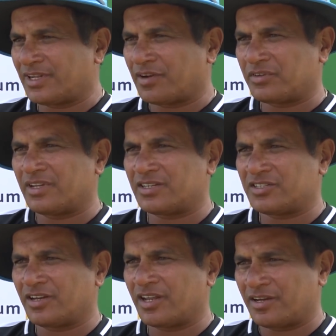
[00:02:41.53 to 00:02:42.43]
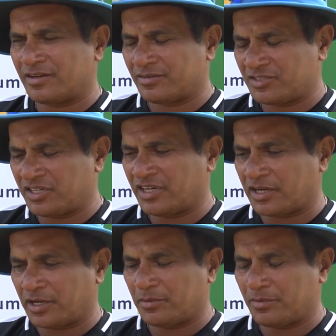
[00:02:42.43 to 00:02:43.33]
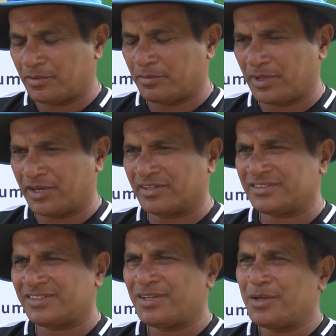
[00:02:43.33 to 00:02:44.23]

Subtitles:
Then after that, she didn't get many runs.